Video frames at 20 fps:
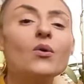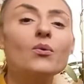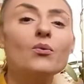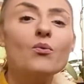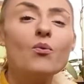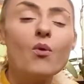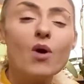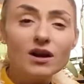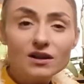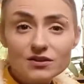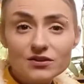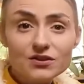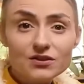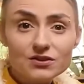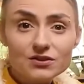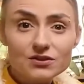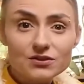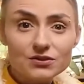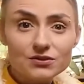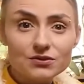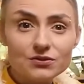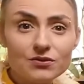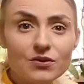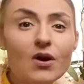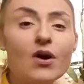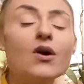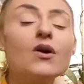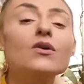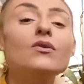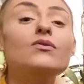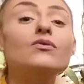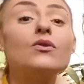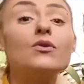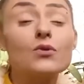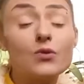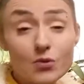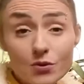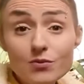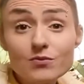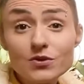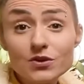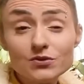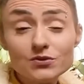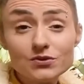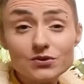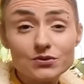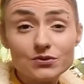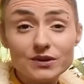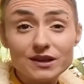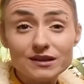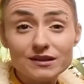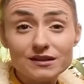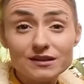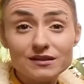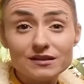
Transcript: what you do, for whom you do it,